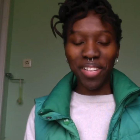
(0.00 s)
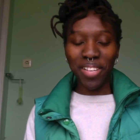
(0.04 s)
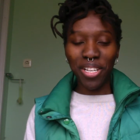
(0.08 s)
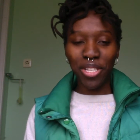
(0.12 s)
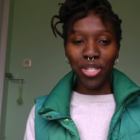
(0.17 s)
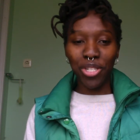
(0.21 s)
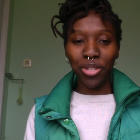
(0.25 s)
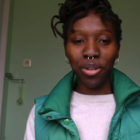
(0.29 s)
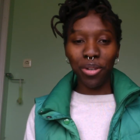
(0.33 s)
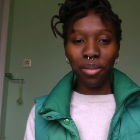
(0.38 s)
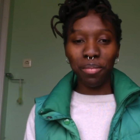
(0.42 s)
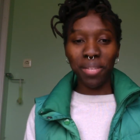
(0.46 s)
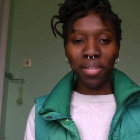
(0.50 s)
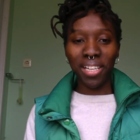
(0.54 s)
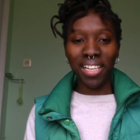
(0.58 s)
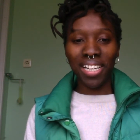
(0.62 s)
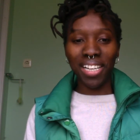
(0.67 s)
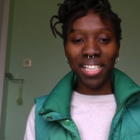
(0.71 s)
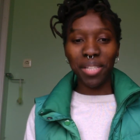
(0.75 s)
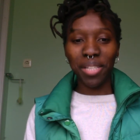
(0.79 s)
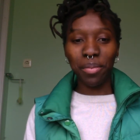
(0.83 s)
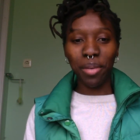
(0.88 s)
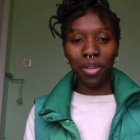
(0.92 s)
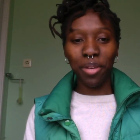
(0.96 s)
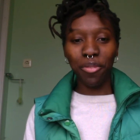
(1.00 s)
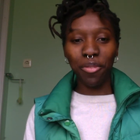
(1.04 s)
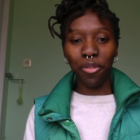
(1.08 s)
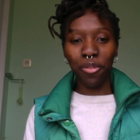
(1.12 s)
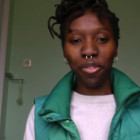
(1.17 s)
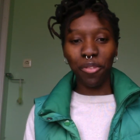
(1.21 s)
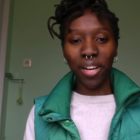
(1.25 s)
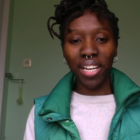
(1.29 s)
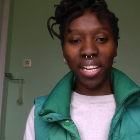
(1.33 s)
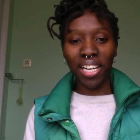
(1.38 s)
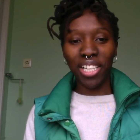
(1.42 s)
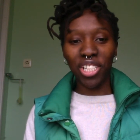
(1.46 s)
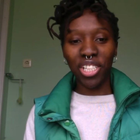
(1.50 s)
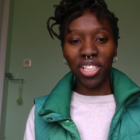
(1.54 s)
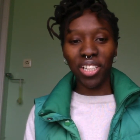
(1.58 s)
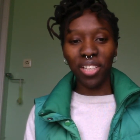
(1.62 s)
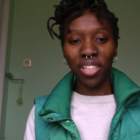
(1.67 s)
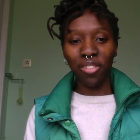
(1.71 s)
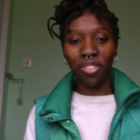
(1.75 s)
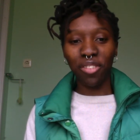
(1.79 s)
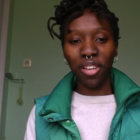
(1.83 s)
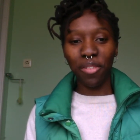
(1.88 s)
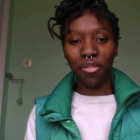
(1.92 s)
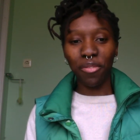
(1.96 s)
join me next week for Financially
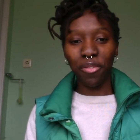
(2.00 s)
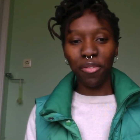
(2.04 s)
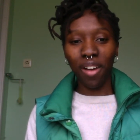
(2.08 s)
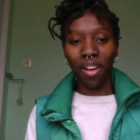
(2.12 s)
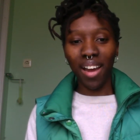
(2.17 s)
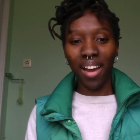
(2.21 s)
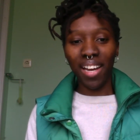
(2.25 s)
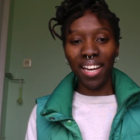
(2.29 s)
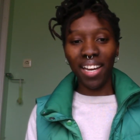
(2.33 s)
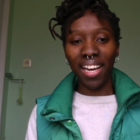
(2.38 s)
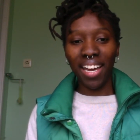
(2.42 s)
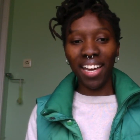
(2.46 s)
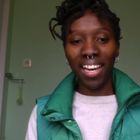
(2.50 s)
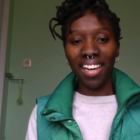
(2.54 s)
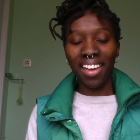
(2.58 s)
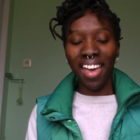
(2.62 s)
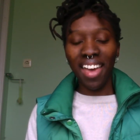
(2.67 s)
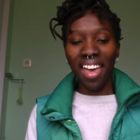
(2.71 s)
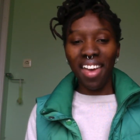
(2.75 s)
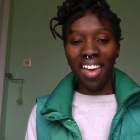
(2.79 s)
Fit Friday.